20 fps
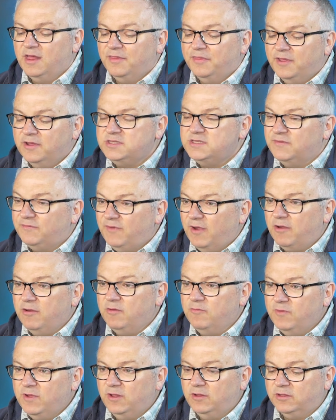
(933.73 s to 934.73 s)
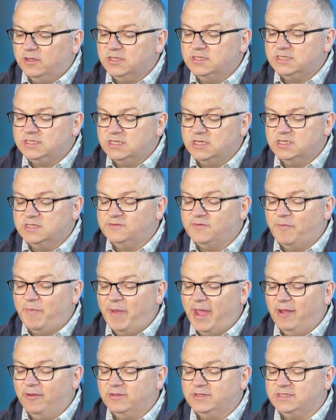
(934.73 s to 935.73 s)
Those are very real concerns for
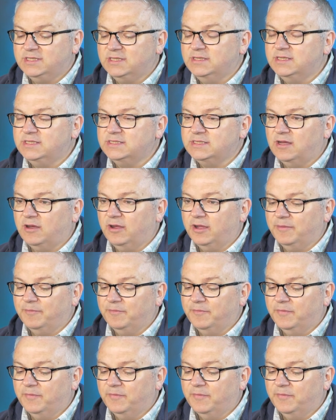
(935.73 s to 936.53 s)
parents in this time.